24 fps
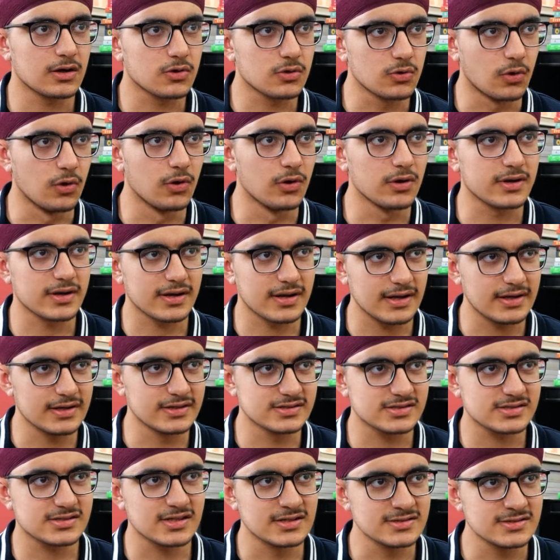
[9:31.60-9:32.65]
corps
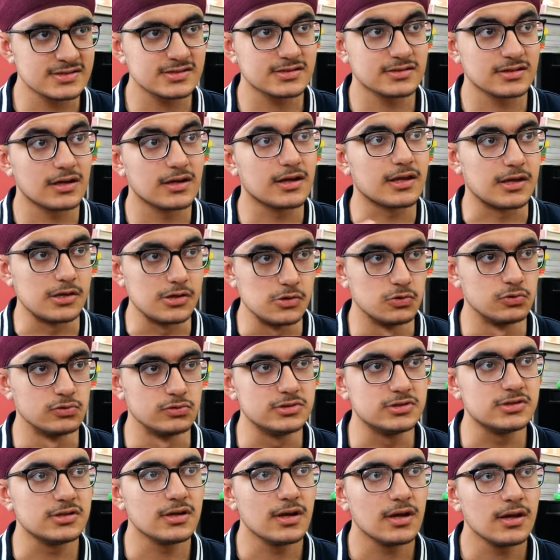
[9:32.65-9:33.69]
is considered
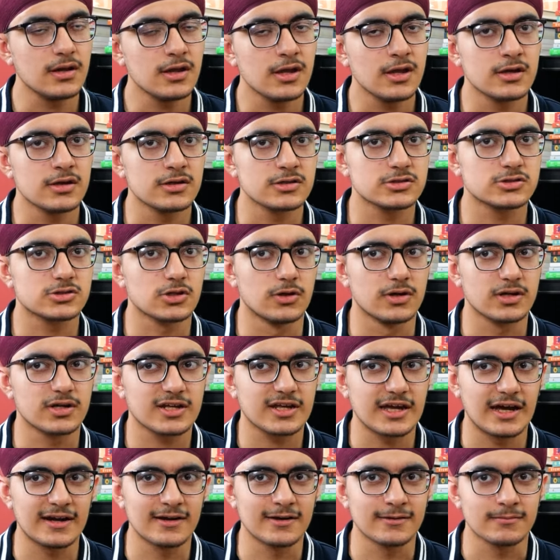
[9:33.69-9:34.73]
huge. So it
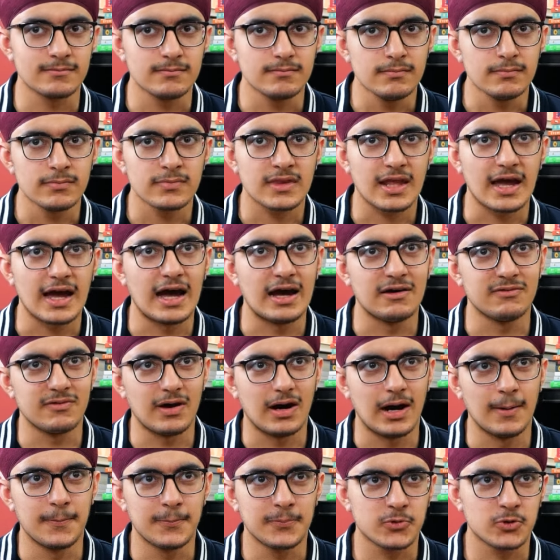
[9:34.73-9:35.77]
can have
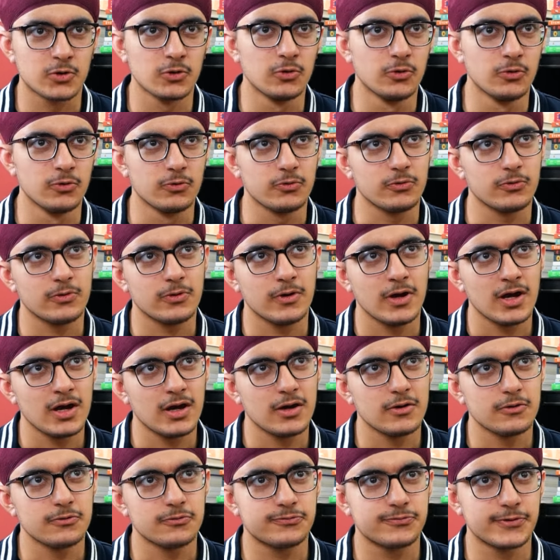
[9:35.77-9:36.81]
up to
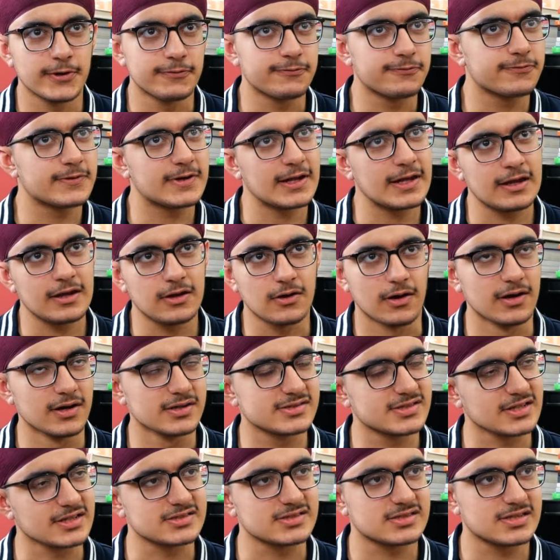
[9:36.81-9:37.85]
50 or
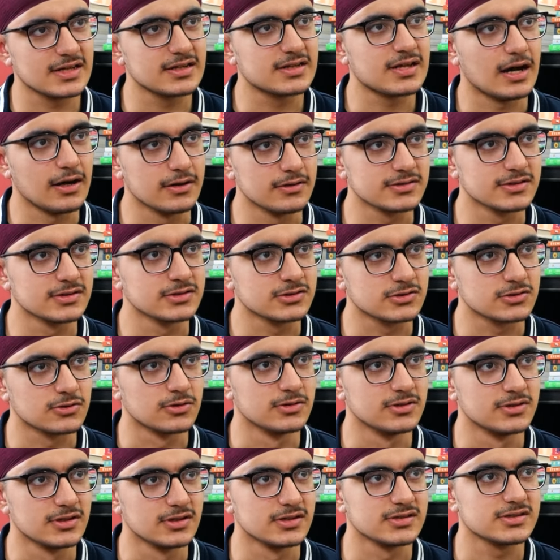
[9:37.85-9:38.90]
60,000
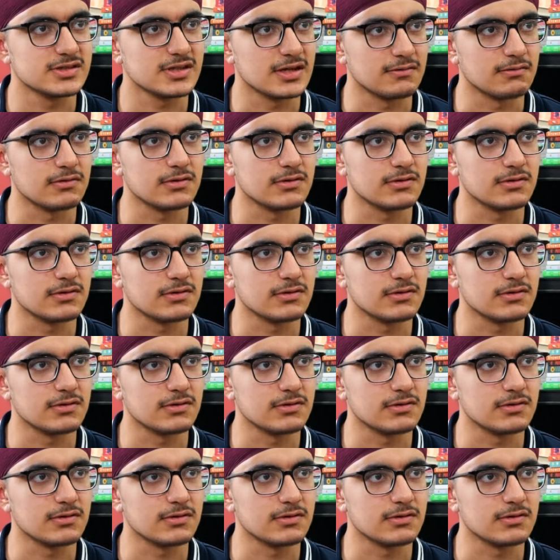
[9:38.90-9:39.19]
soldiers even.